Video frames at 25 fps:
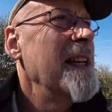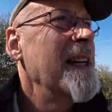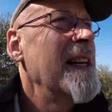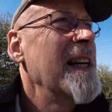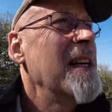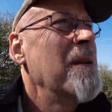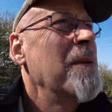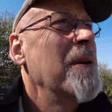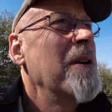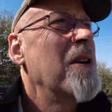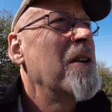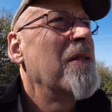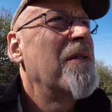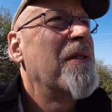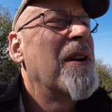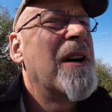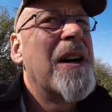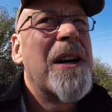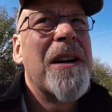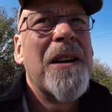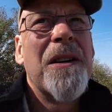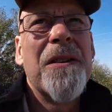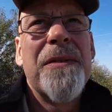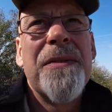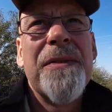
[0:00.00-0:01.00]
there, we're not
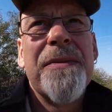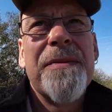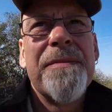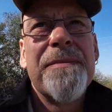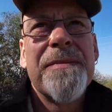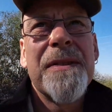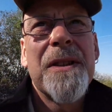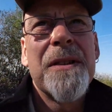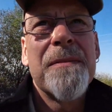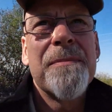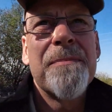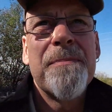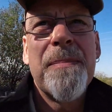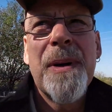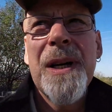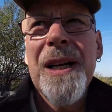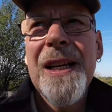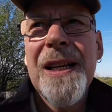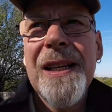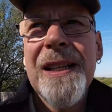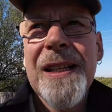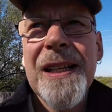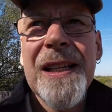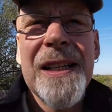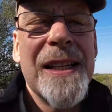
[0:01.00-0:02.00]
far off
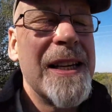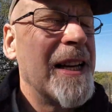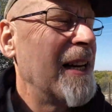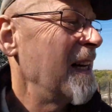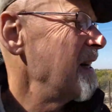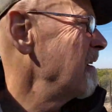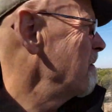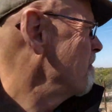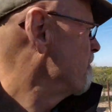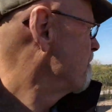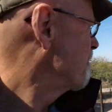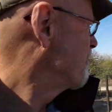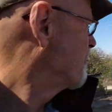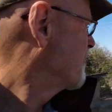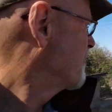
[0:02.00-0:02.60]
completely now.